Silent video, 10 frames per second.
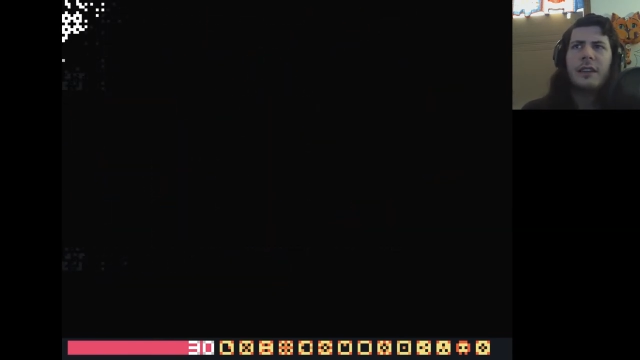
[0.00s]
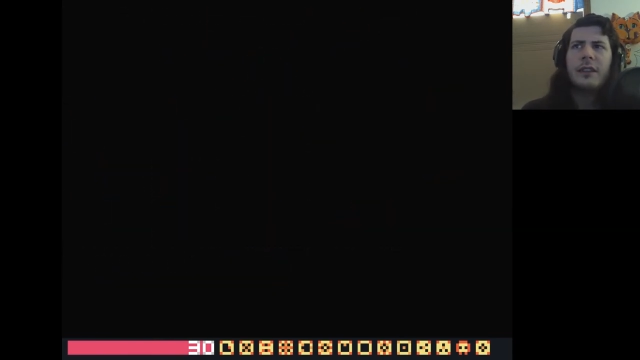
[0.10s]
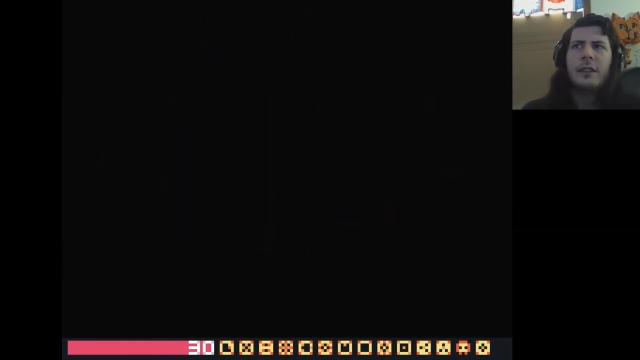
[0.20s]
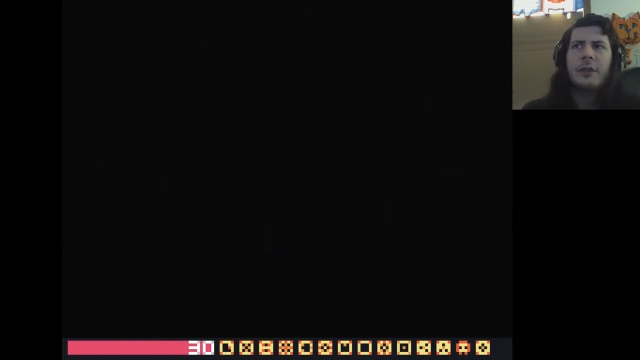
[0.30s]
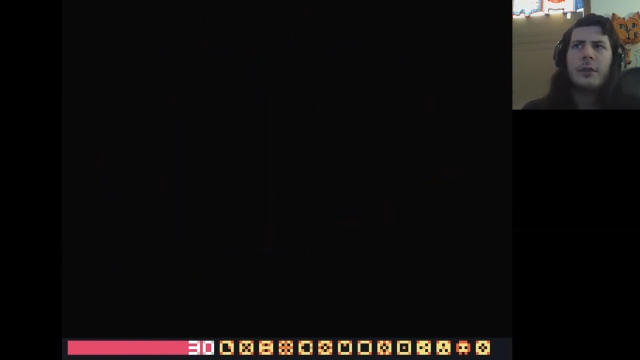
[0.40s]

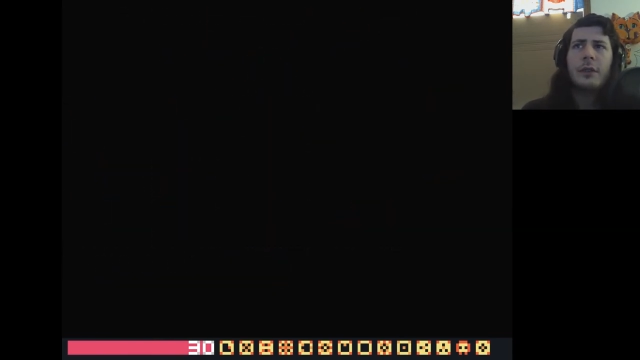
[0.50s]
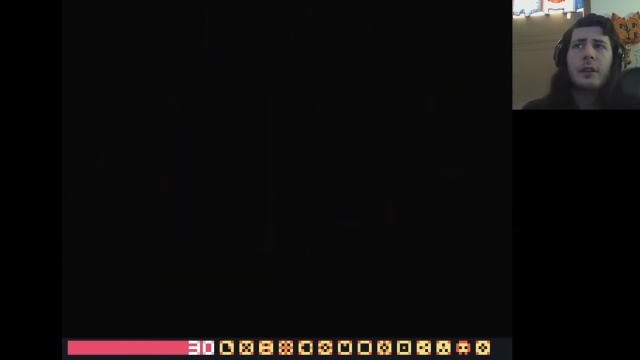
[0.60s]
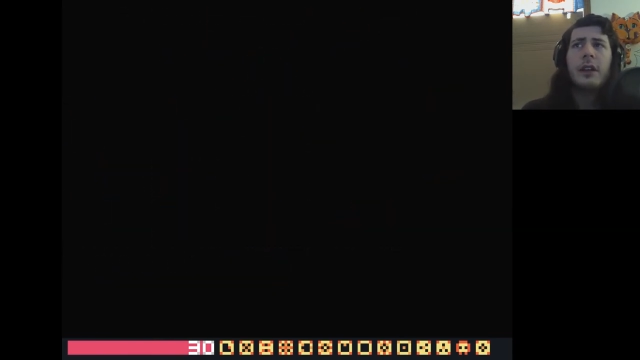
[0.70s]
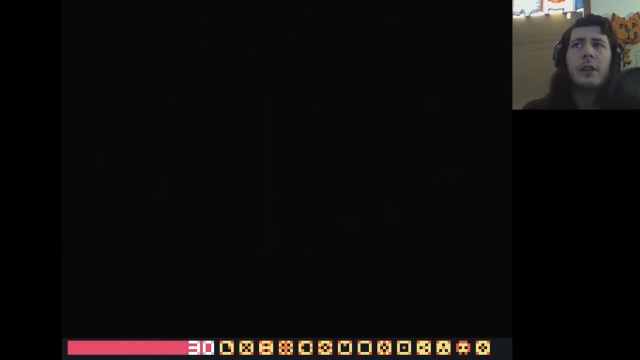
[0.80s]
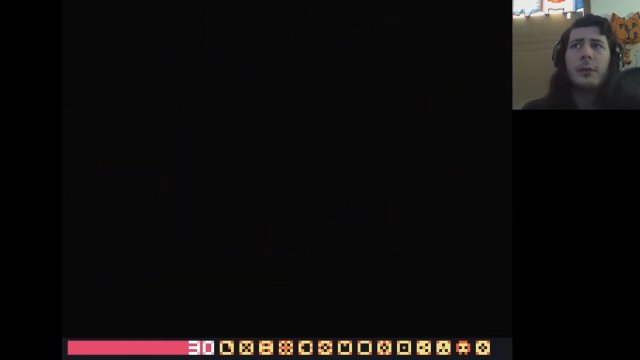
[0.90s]
so we
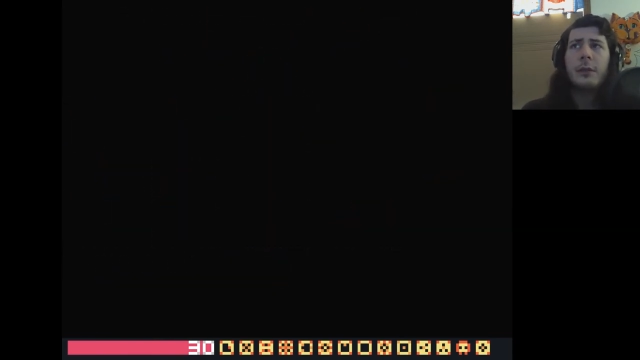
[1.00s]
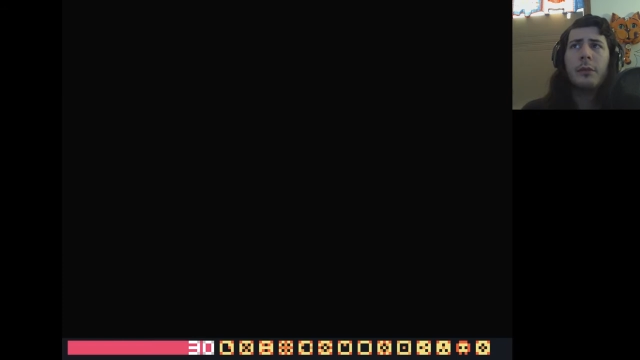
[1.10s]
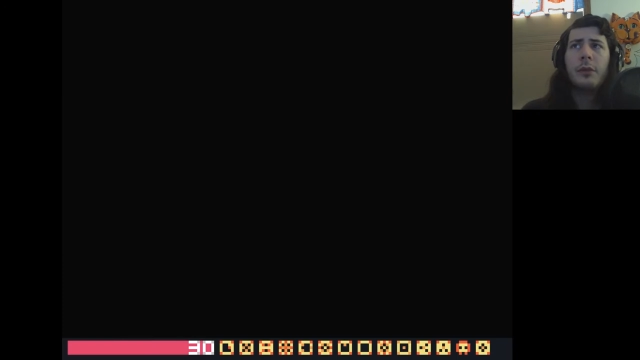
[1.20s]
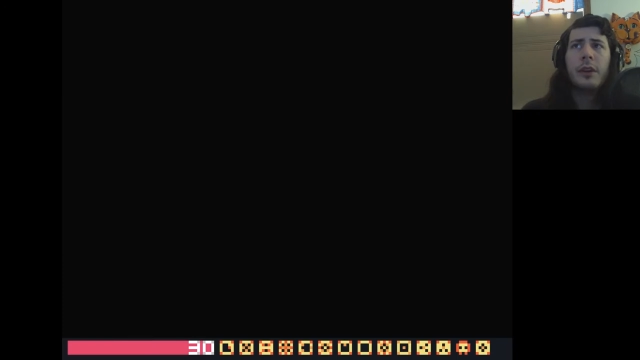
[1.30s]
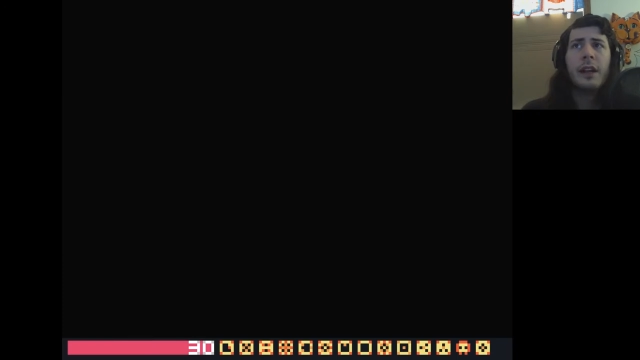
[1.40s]
gotta
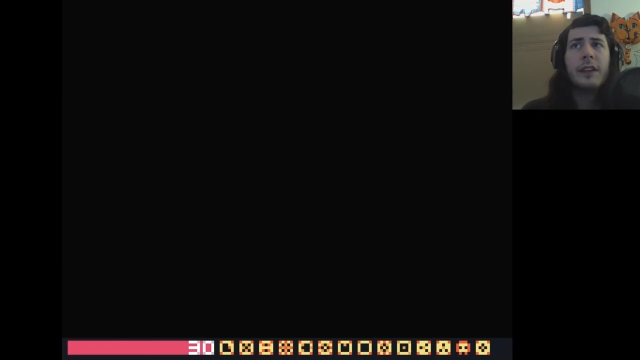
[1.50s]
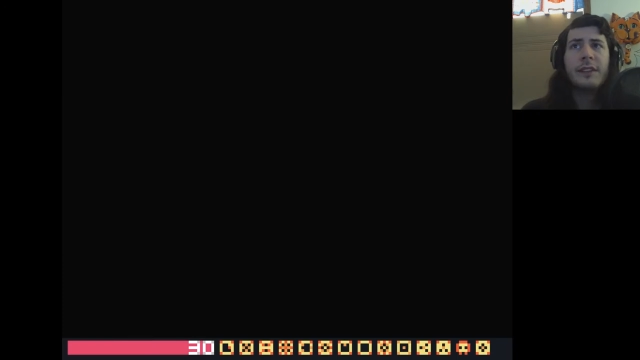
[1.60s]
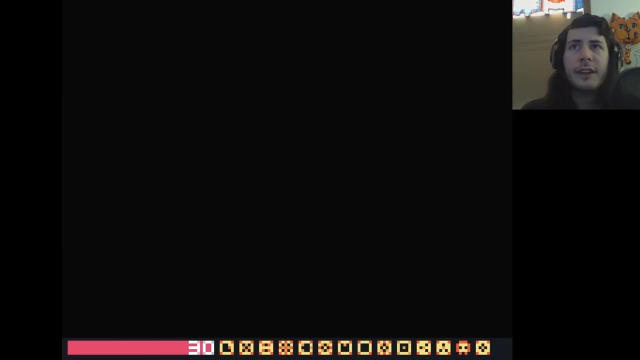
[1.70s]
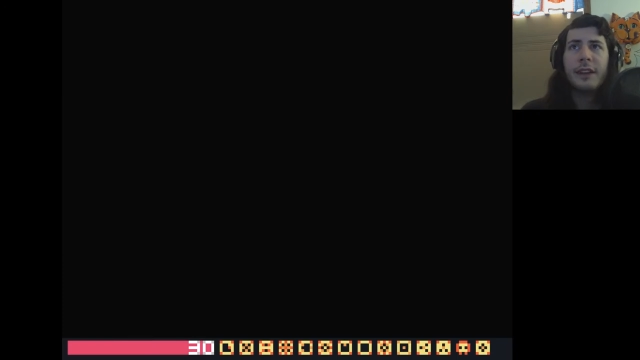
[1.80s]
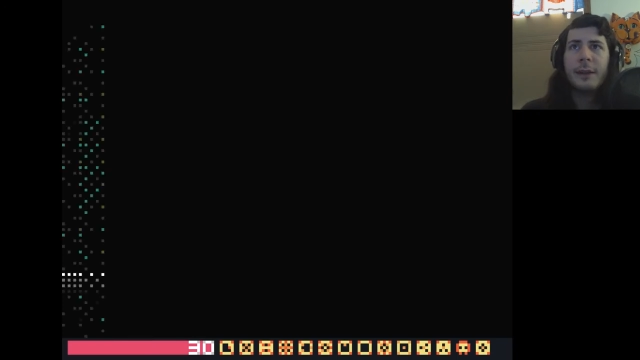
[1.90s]
remember where
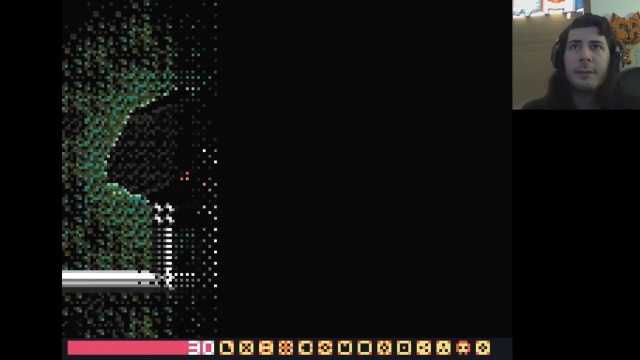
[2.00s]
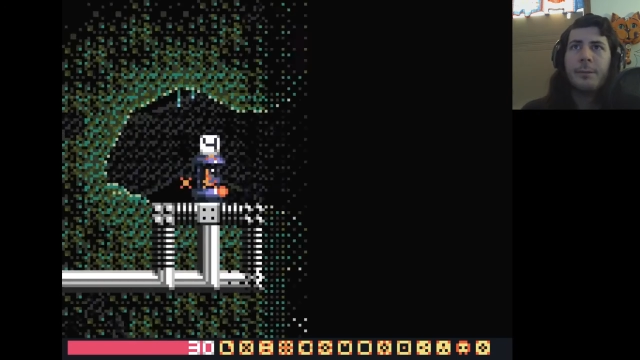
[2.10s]
that's at.